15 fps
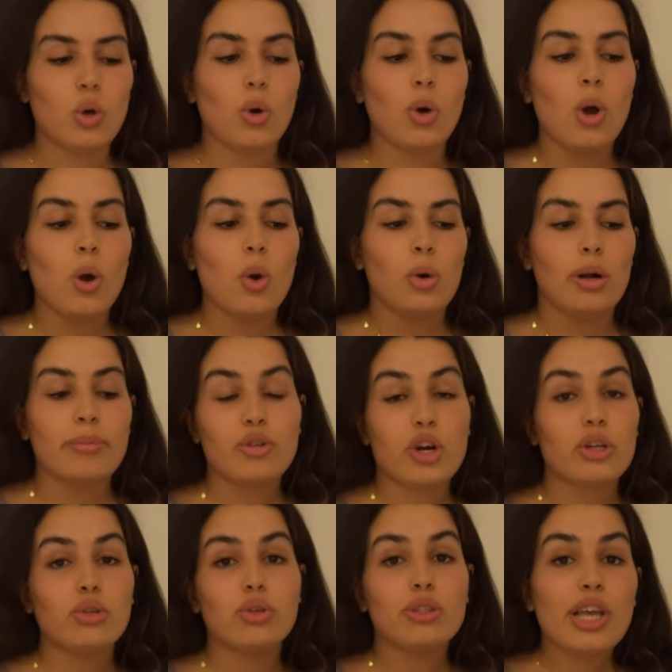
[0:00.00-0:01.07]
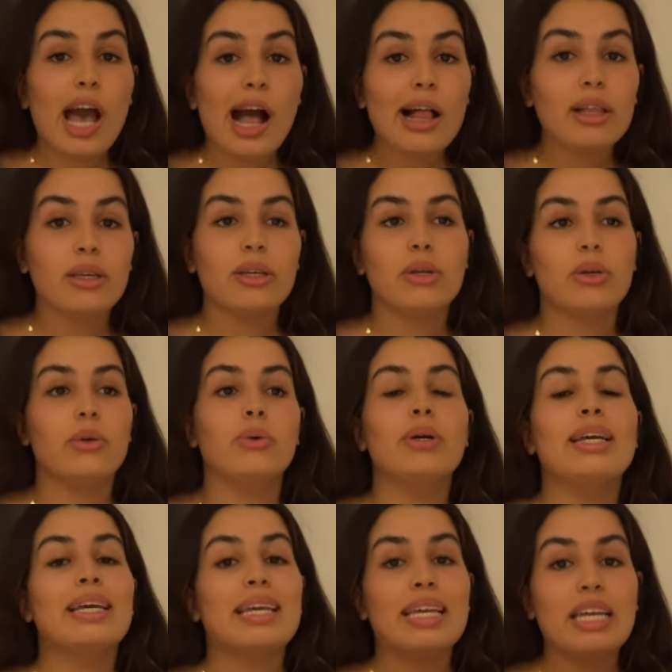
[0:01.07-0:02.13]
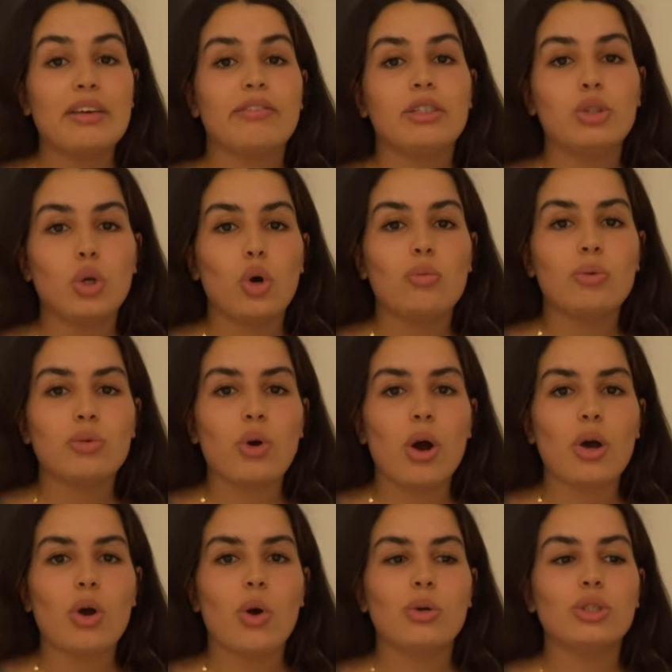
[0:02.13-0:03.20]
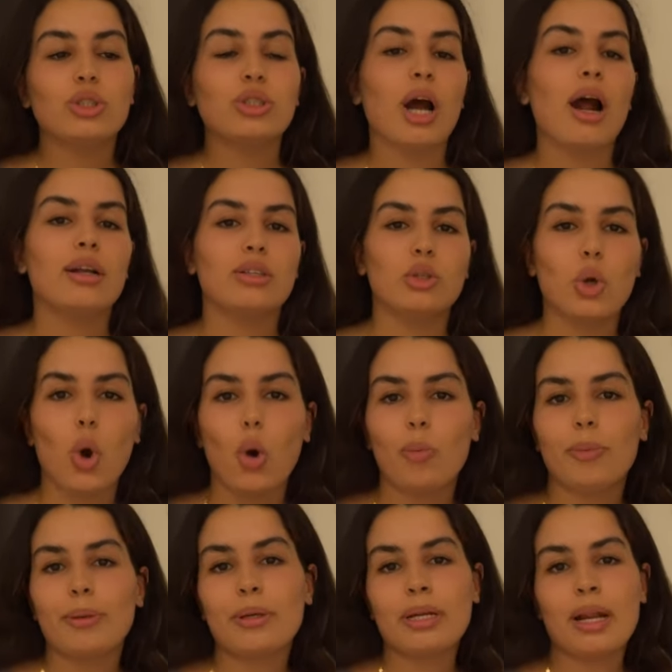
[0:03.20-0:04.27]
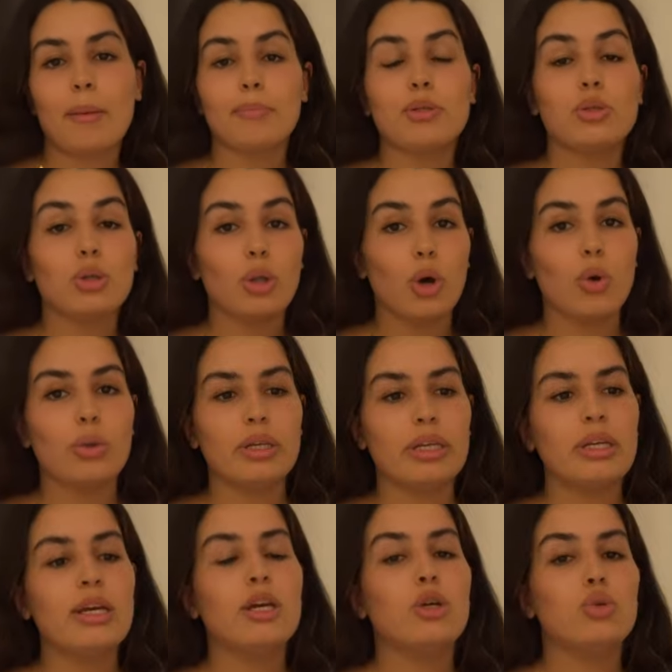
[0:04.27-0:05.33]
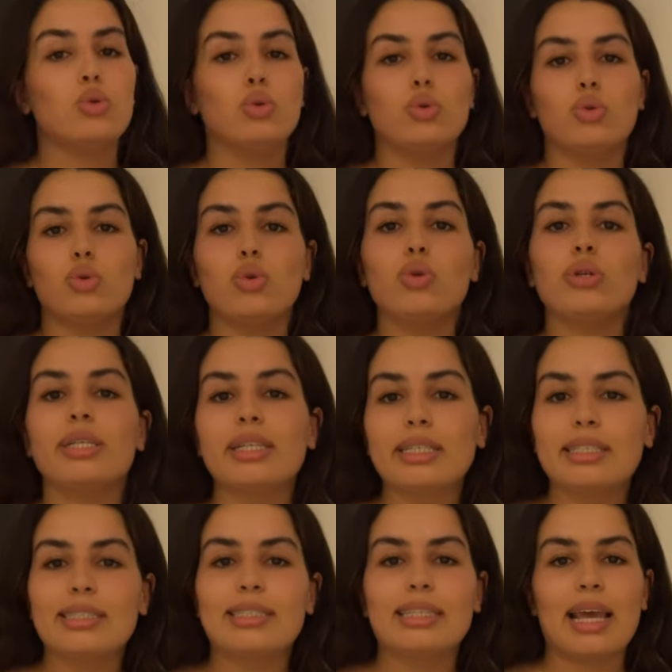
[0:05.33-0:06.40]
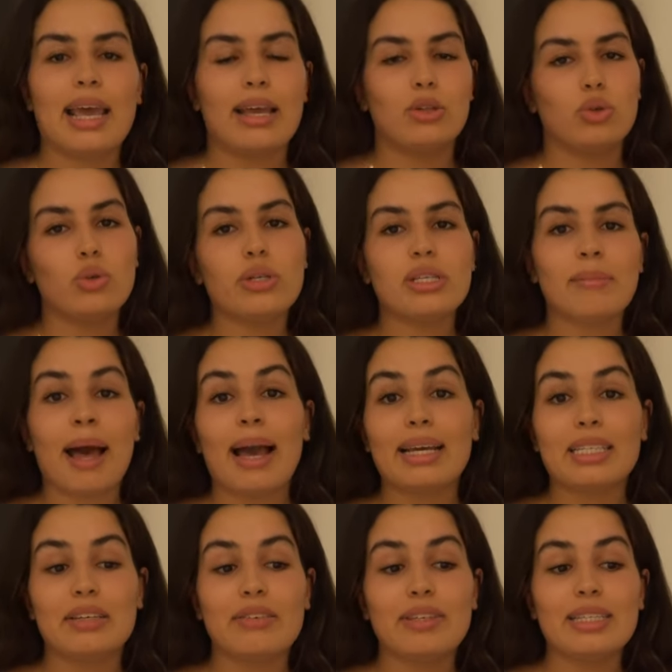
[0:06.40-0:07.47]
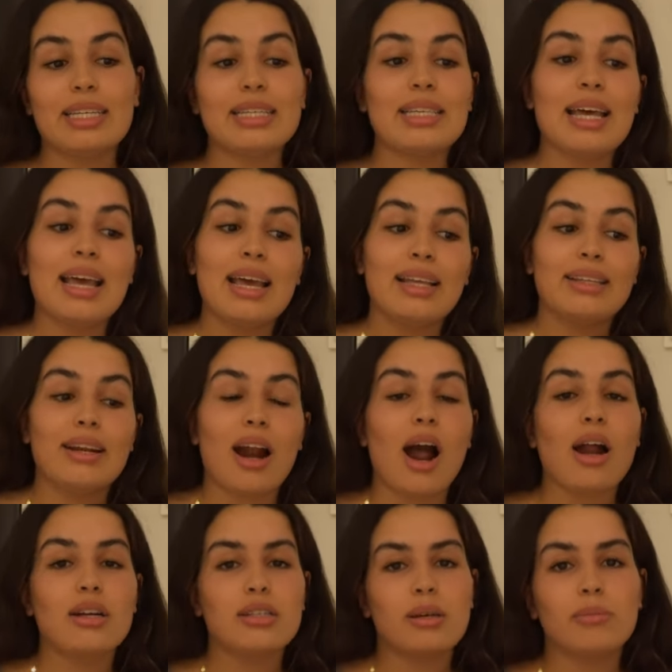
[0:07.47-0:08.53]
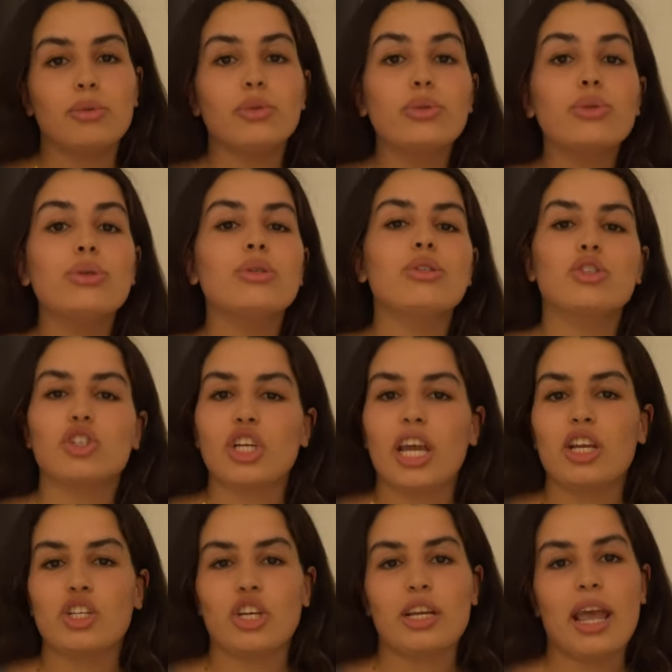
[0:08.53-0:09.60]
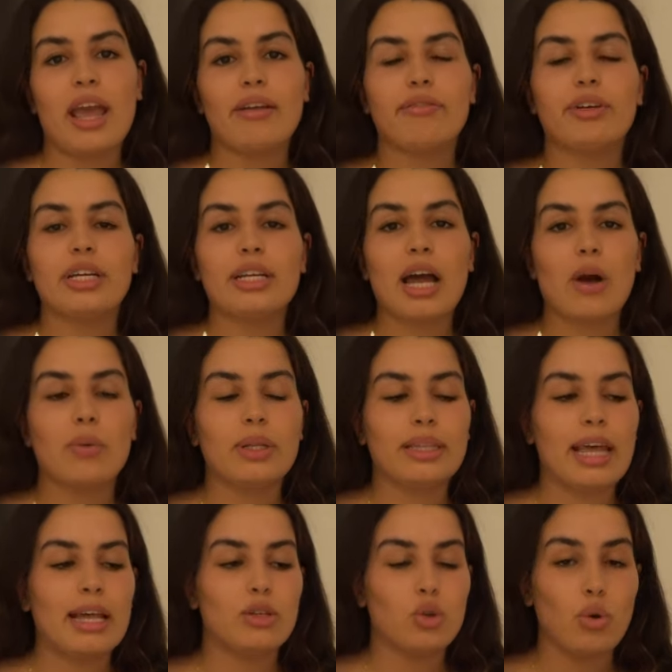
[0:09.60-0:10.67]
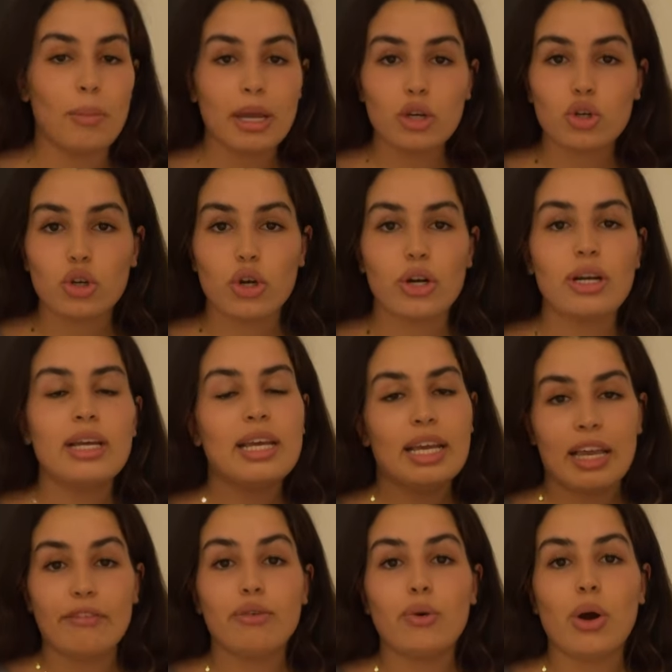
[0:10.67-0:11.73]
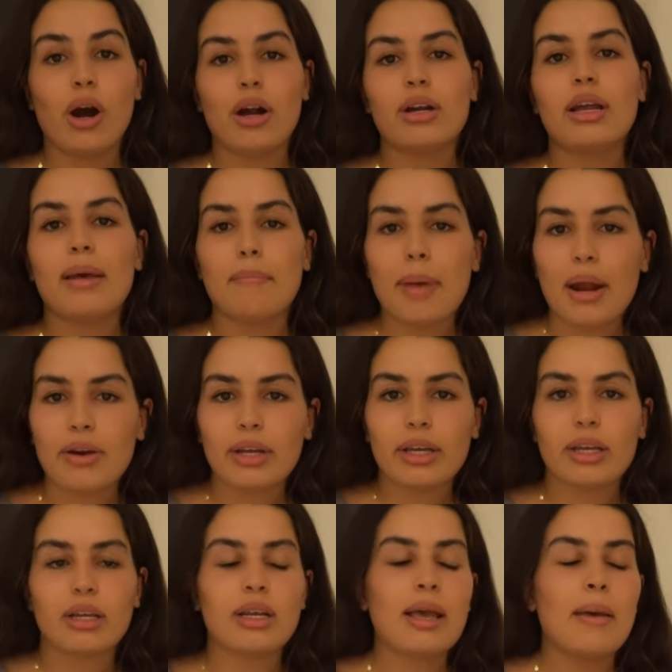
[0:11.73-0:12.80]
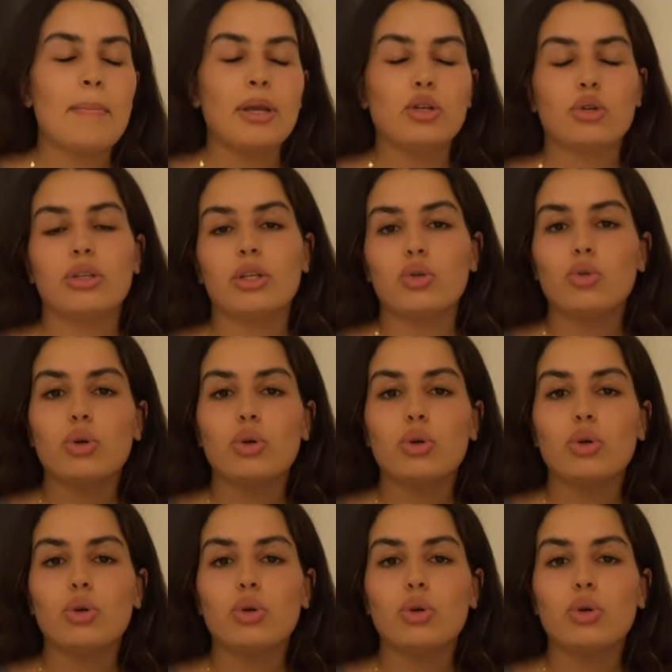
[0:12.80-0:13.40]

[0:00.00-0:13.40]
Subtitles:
So what I'm trying to tell you, even though Morocco started opening up slowly to tourists and tourism activities, there are some rules changing every now and then. So make sure, if you are American, make sure that